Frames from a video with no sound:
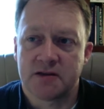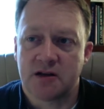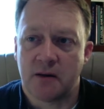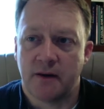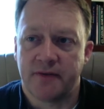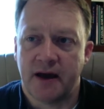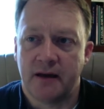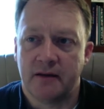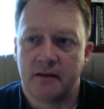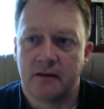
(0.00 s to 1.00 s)
Sorry about
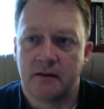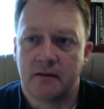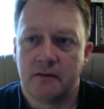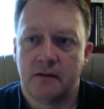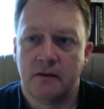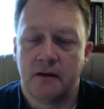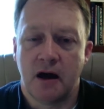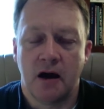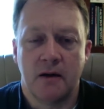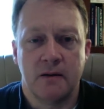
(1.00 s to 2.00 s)

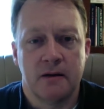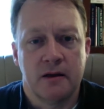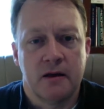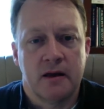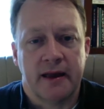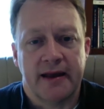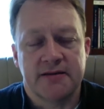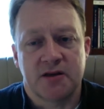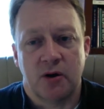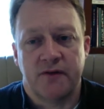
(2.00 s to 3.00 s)
that. And
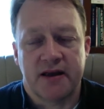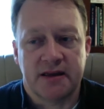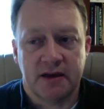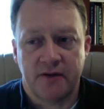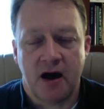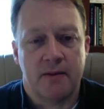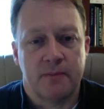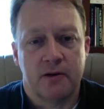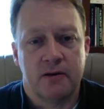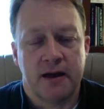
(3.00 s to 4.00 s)
so if I give up
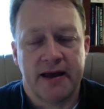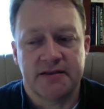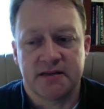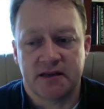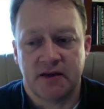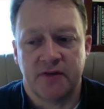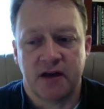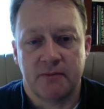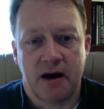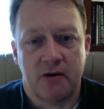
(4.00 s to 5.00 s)
a
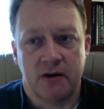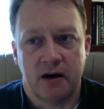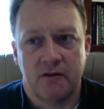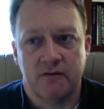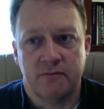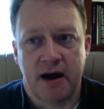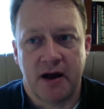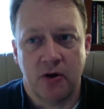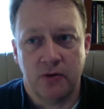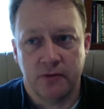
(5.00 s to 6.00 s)
significant amount of my
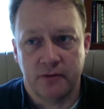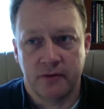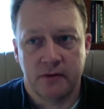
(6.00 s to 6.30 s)
own